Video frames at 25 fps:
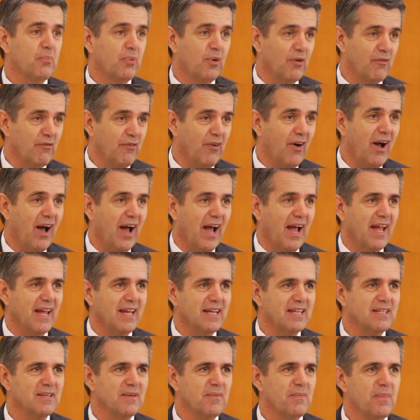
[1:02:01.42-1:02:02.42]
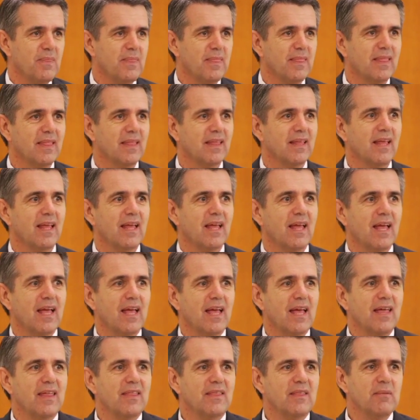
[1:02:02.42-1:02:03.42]
provide
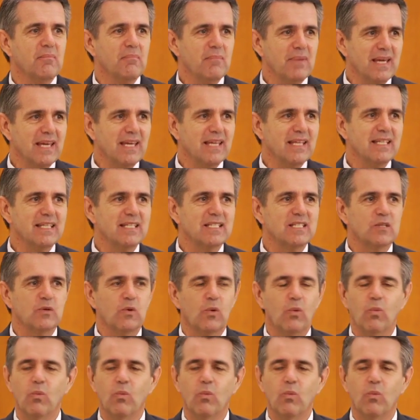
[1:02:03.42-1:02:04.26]
the means